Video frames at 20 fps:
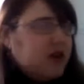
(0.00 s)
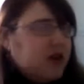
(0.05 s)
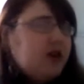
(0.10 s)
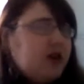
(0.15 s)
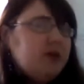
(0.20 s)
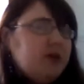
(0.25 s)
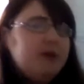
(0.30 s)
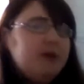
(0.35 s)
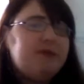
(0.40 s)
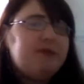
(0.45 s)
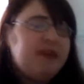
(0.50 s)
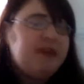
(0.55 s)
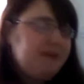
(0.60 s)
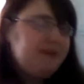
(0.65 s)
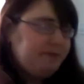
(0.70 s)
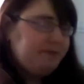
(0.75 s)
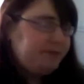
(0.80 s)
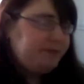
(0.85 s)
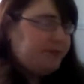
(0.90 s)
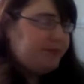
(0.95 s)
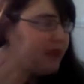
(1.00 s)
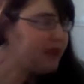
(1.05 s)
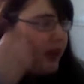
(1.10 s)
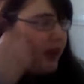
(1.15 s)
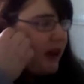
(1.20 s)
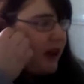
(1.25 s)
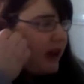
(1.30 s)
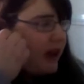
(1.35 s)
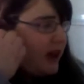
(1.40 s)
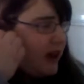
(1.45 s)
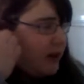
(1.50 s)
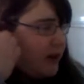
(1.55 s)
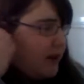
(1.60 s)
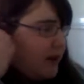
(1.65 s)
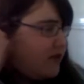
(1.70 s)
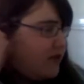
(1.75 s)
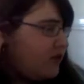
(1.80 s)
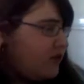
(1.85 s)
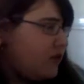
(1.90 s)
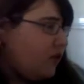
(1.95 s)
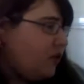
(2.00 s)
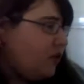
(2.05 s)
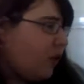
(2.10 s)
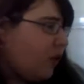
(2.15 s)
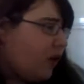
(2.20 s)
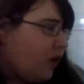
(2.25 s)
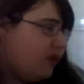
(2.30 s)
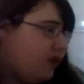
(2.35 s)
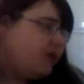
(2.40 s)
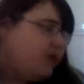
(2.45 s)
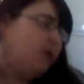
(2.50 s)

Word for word: website. Um, if not, if you